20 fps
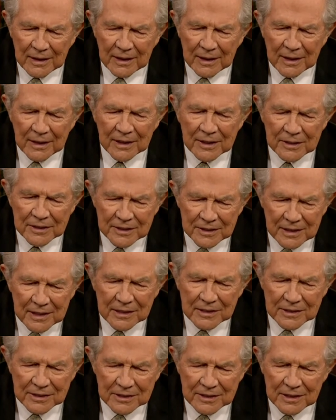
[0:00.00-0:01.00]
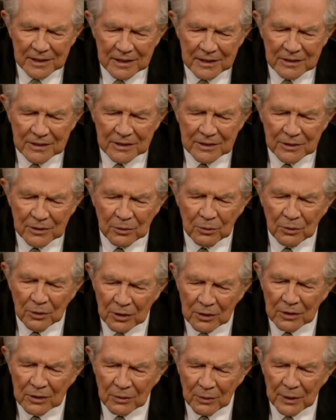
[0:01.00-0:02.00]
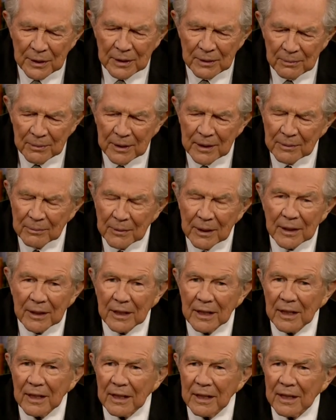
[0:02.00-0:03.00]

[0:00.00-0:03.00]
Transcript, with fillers: in a sense, is the wrong way to make money.